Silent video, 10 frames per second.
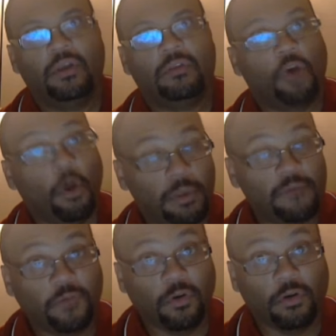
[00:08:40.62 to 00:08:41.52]
Don't be
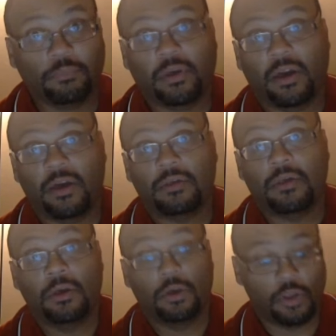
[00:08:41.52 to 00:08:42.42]
fooled because
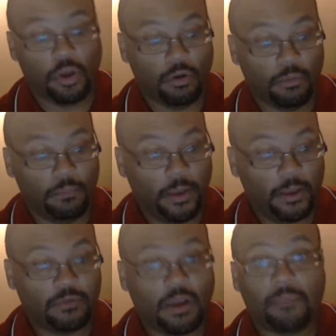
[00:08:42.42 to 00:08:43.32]
you know
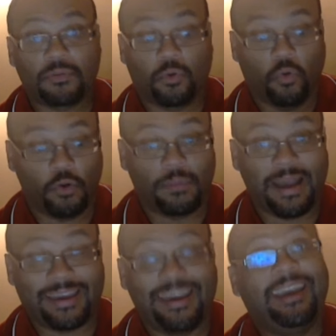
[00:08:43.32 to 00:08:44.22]
uh, Dobbs, the
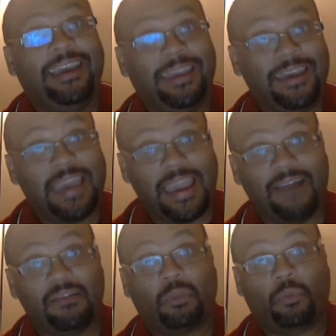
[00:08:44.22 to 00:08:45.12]
quarterback, he
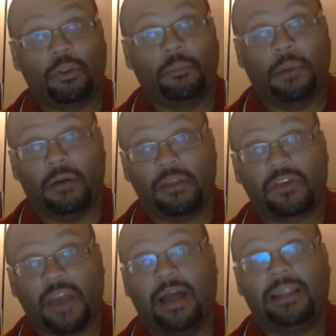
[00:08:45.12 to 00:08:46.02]
can throw the ball and he's
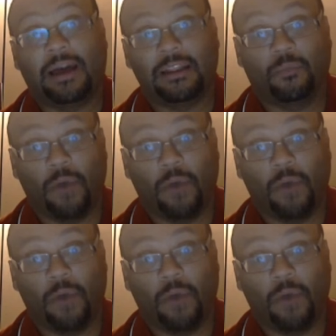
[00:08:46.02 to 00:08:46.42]
got a lot of